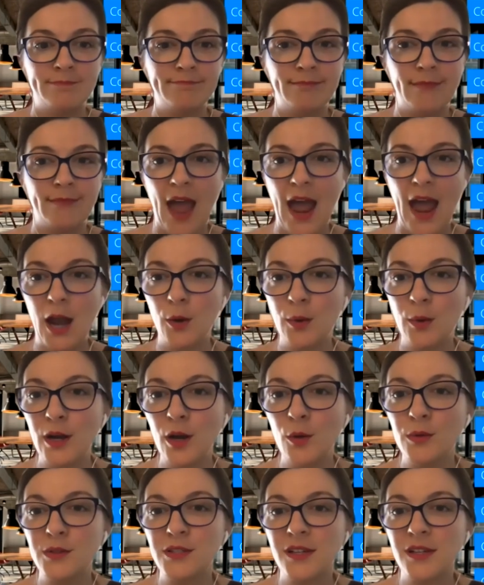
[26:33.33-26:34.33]
How do we know
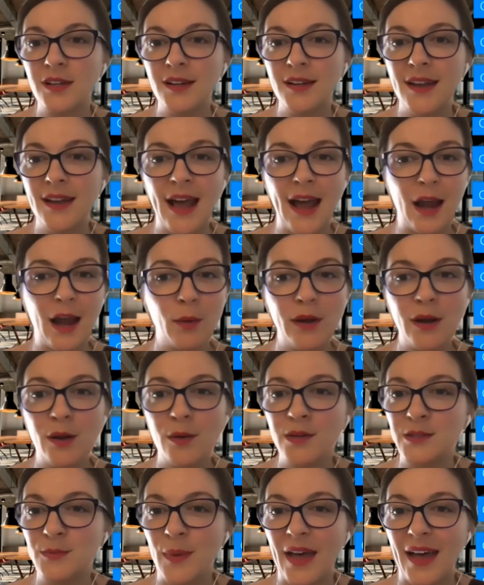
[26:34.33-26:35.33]
what's good? How do we know
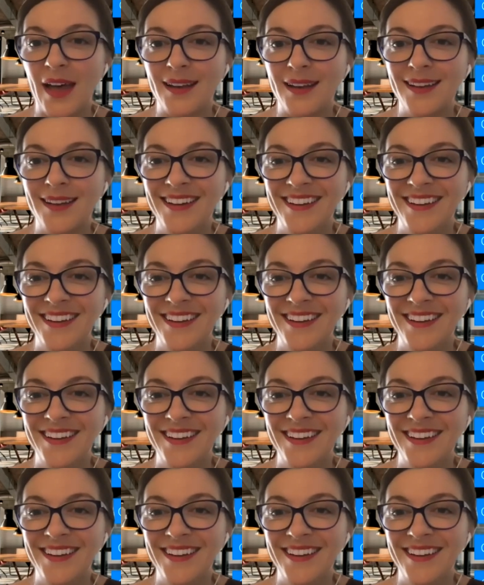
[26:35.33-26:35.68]
what's bad?